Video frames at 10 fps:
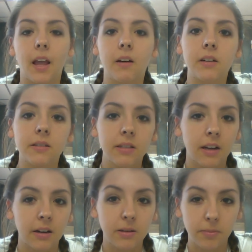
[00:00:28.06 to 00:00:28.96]

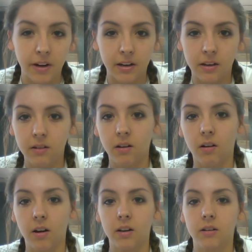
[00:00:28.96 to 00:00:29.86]
honestly kind of debated
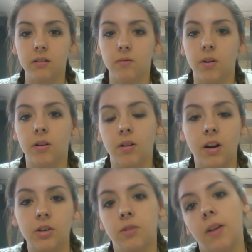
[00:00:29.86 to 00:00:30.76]
on whether or
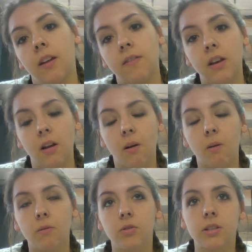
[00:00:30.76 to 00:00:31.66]
not I should make a
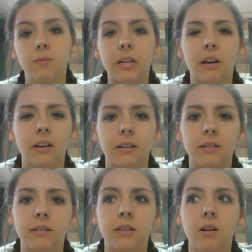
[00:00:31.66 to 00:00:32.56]
video just
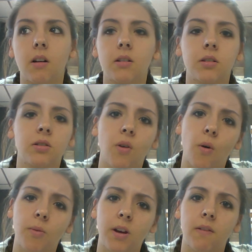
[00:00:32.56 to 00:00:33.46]
because there are
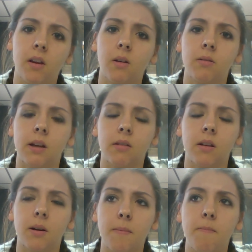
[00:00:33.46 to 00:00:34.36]
so many videos
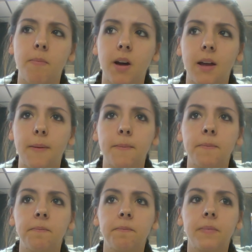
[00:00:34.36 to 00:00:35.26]
out there, but
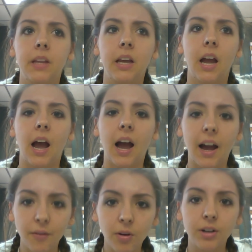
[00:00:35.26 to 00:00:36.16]

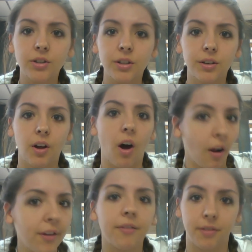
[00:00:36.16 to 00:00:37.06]
I've watched
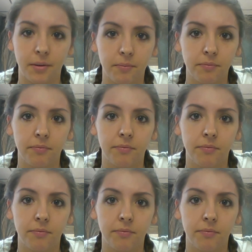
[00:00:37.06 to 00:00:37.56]
all of them